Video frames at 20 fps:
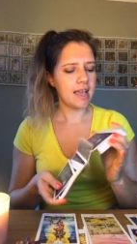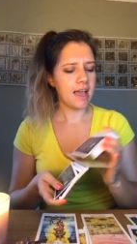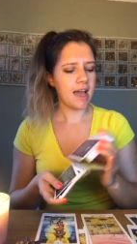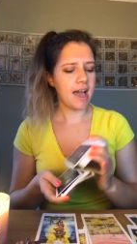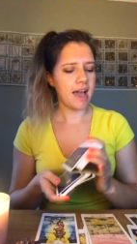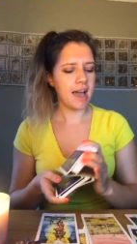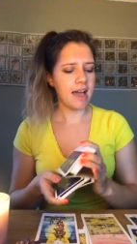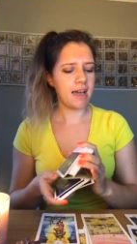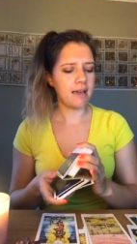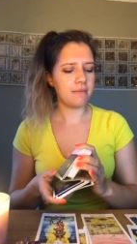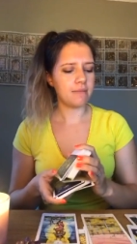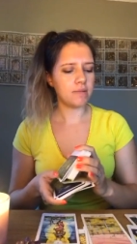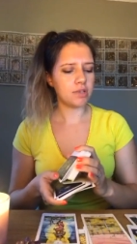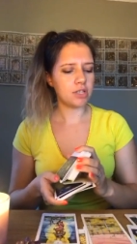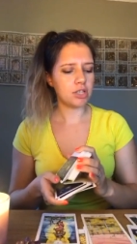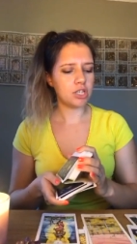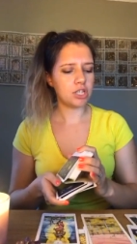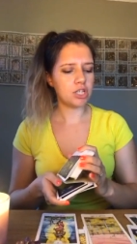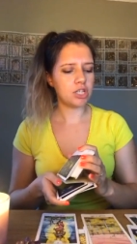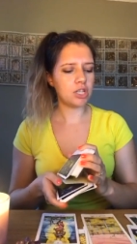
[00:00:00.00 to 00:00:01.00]
Um,
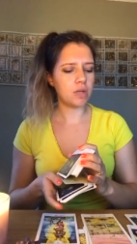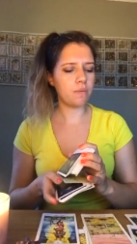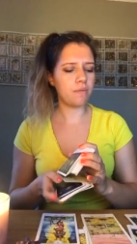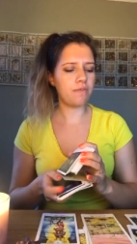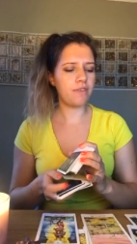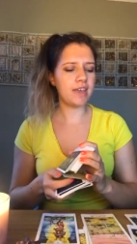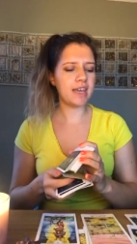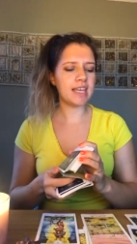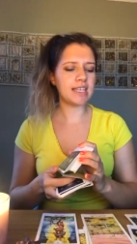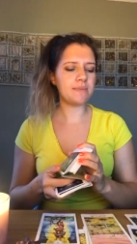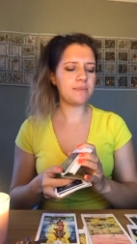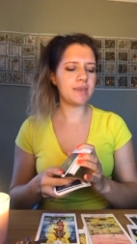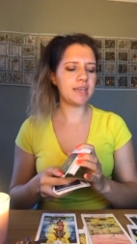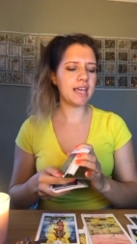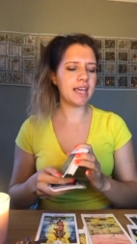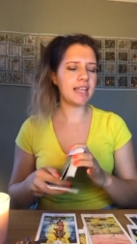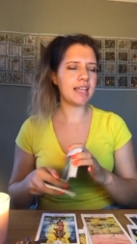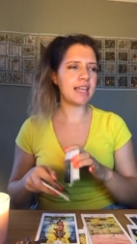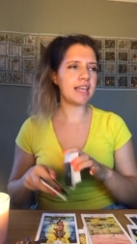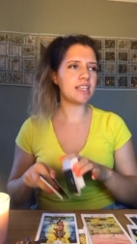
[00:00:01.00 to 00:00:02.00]
something is
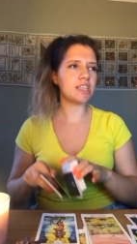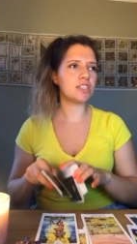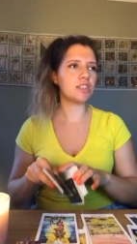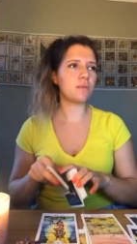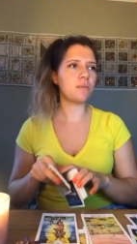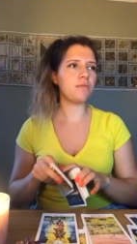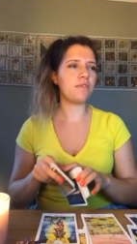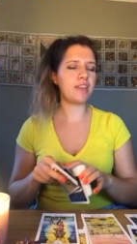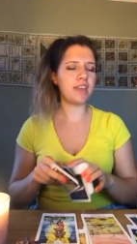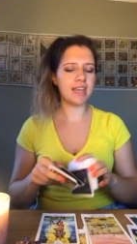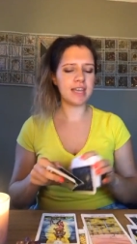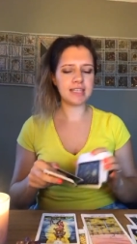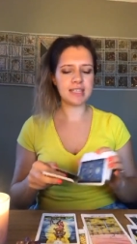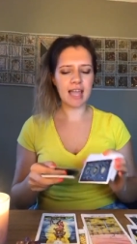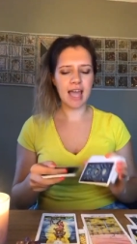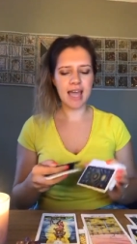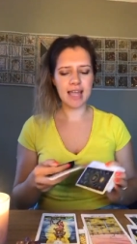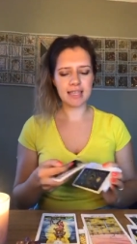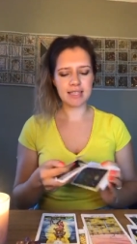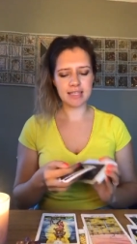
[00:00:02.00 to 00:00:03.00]
beginning, something is
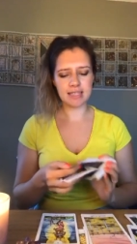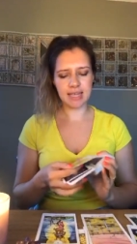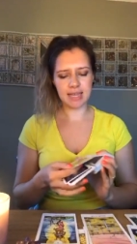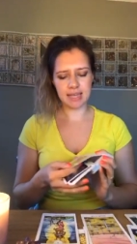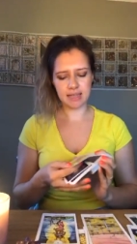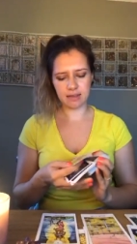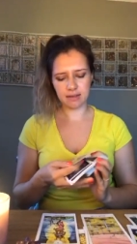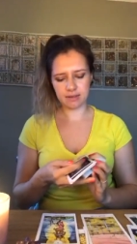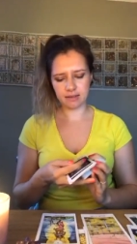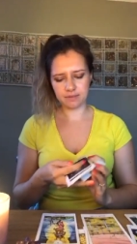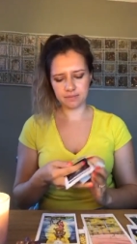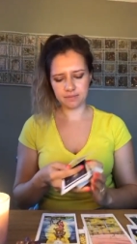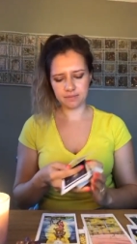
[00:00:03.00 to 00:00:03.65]
ending.